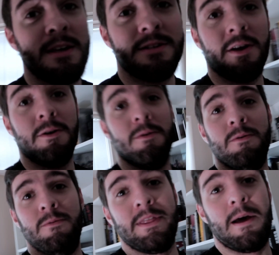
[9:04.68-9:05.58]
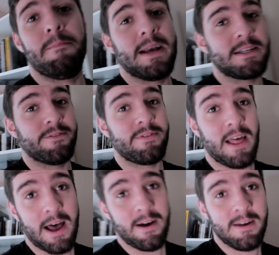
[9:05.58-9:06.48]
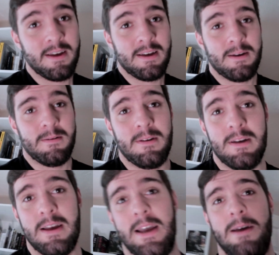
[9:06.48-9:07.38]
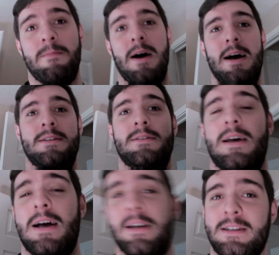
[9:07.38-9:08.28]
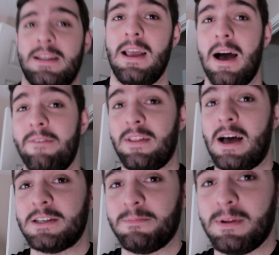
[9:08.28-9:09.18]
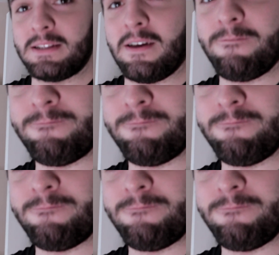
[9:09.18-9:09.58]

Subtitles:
So with a mix of that and actually having the Hasselblad